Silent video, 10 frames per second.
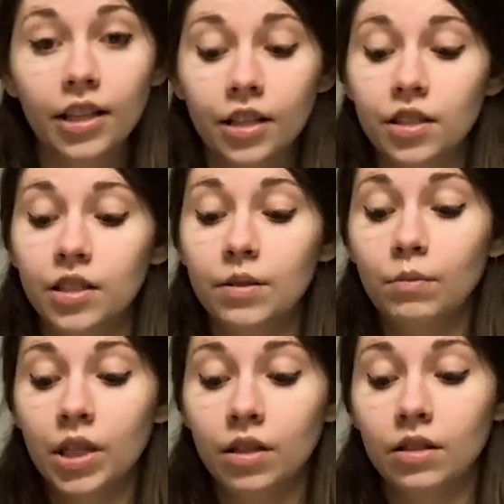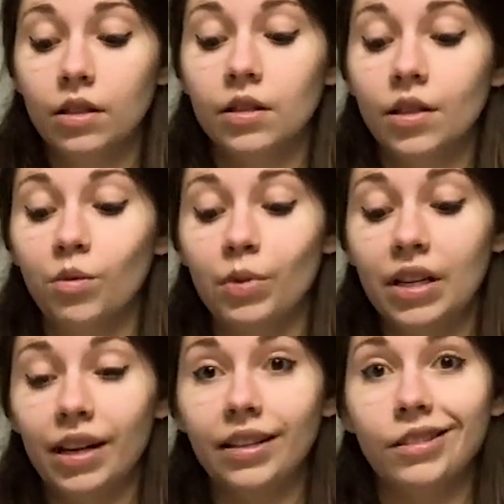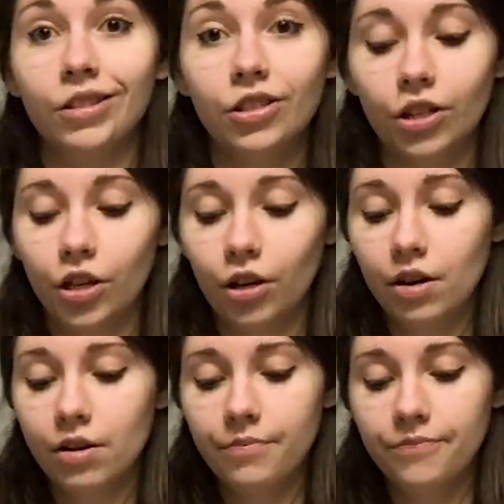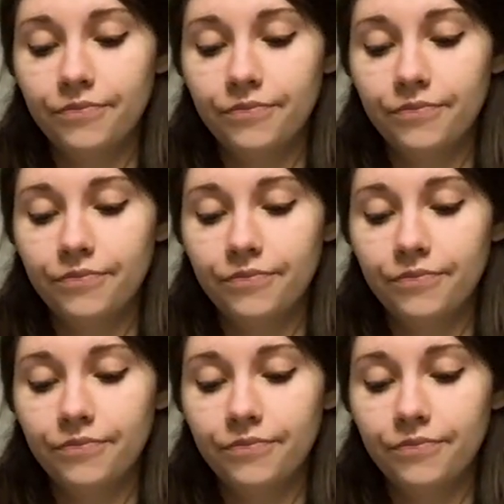That just means it's going to be nice and secure.